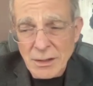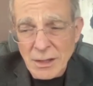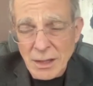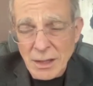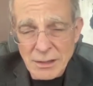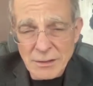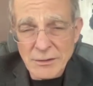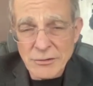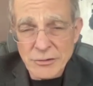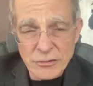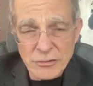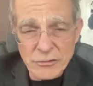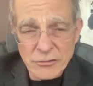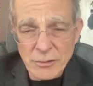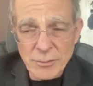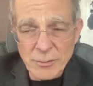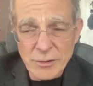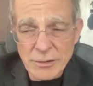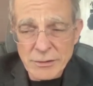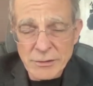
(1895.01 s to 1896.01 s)
and the
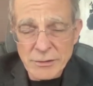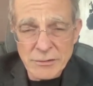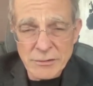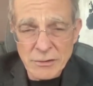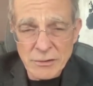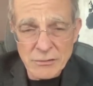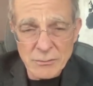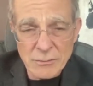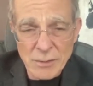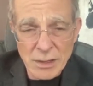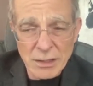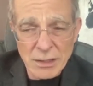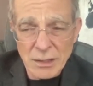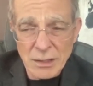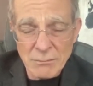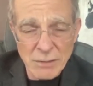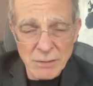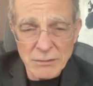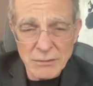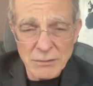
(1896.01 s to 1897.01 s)
distributed
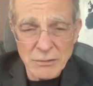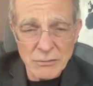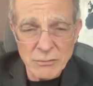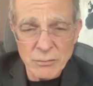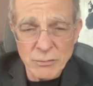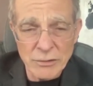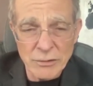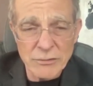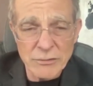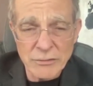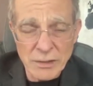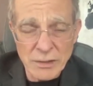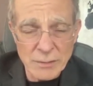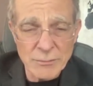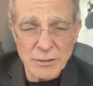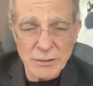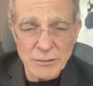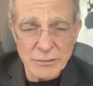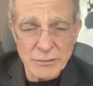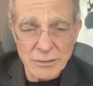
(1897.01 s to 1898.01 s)
decision-making makes this work
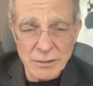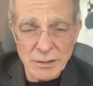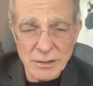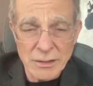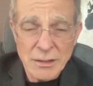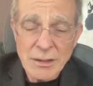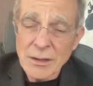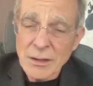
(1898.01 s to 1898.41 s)
seamlessly.